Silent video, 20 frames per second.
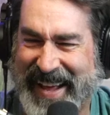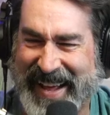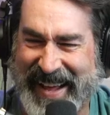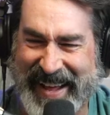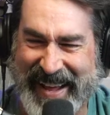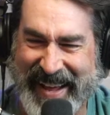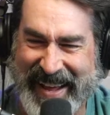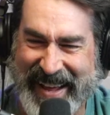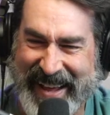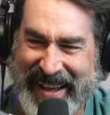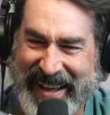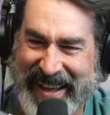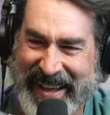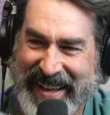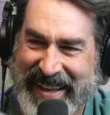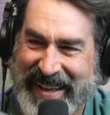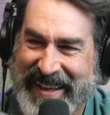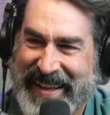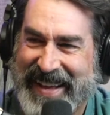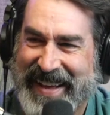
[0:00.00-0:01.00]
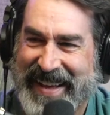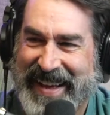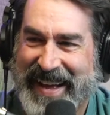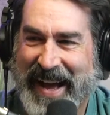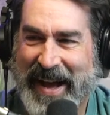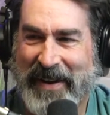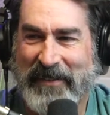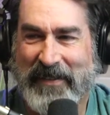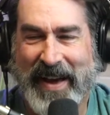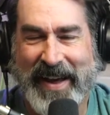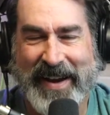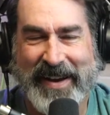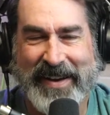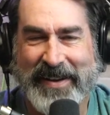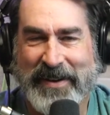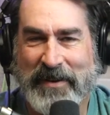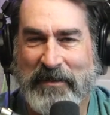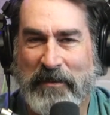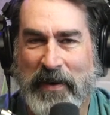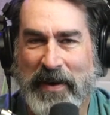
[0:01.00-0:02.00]
Not 100p. I'm not
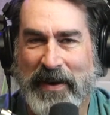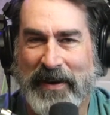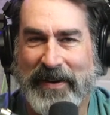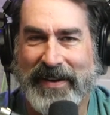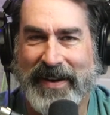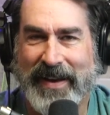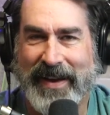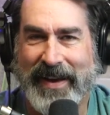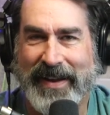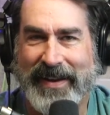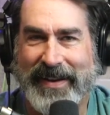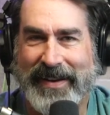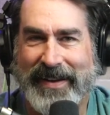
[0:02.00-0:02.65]
100p on that.